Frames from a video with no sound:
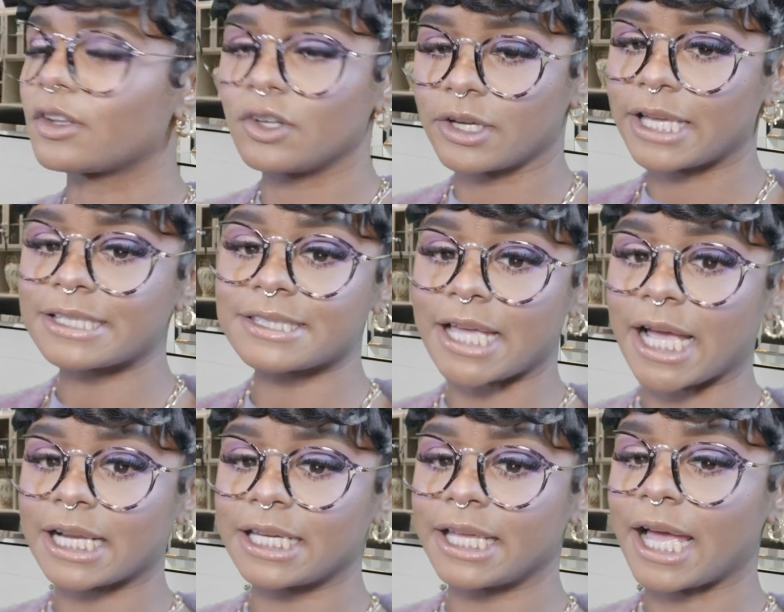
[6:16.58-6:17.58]
look
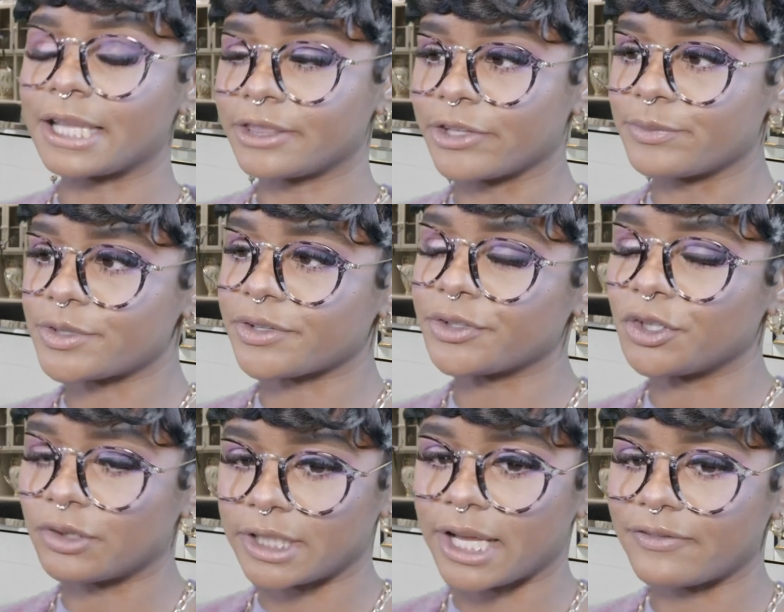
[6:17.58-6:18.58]
exactly at them, so
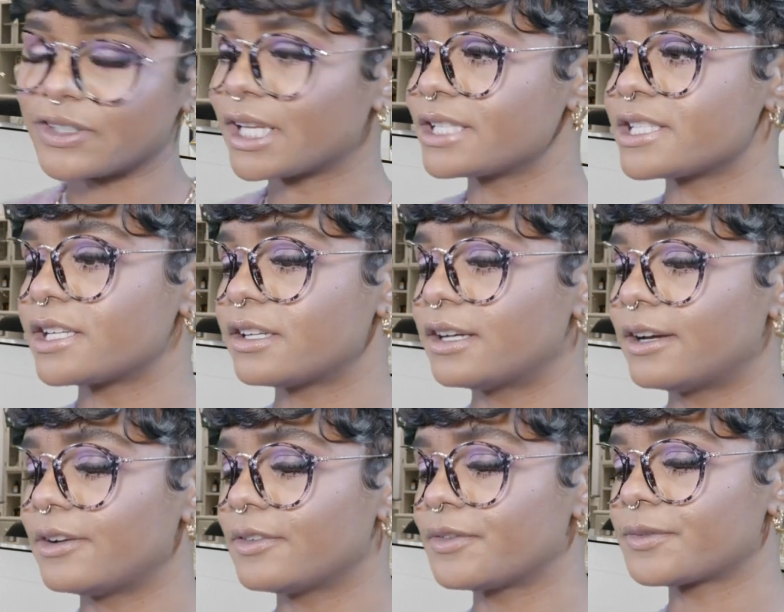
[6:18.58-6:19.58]
you're going to have an idea
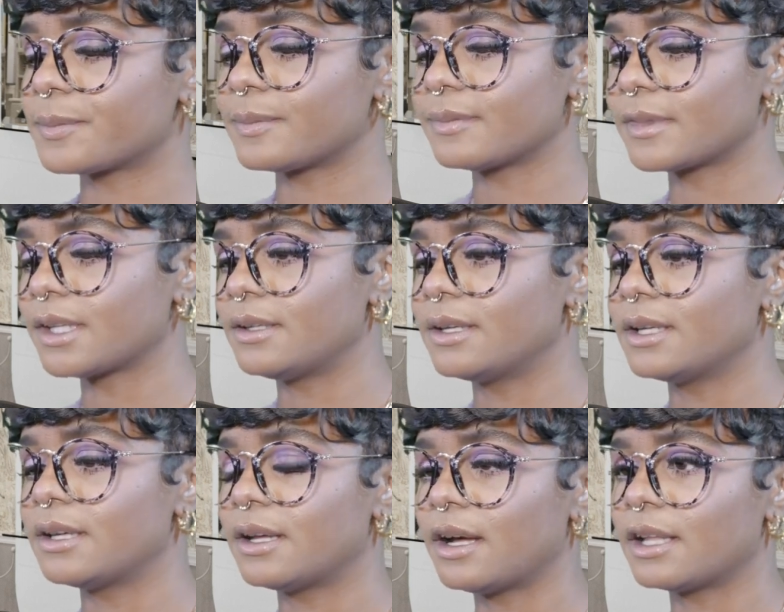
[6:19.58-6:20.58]

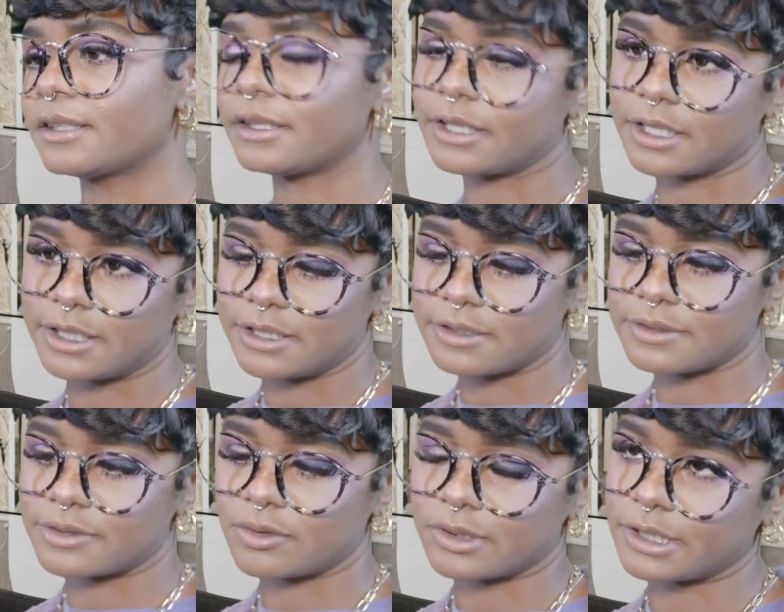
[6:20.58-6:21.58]
of the
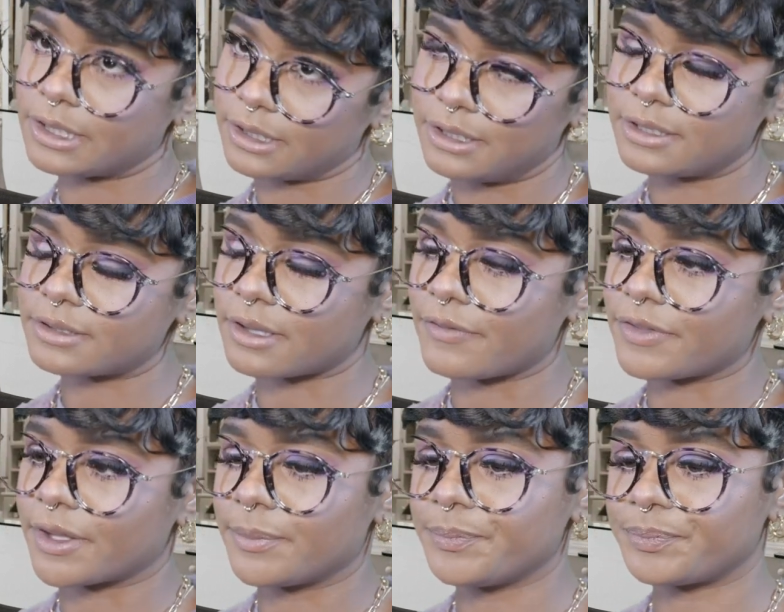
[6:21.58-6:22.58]
thickness or the thinness of
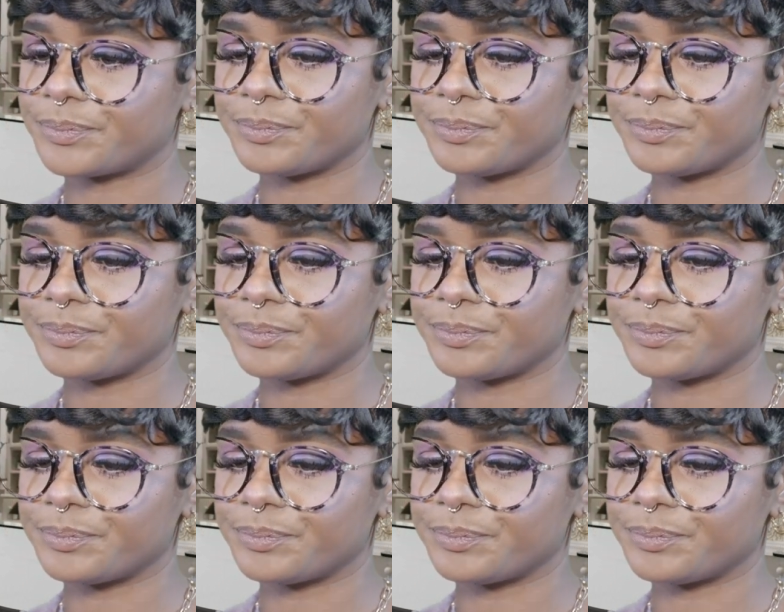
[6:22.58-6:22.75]
them.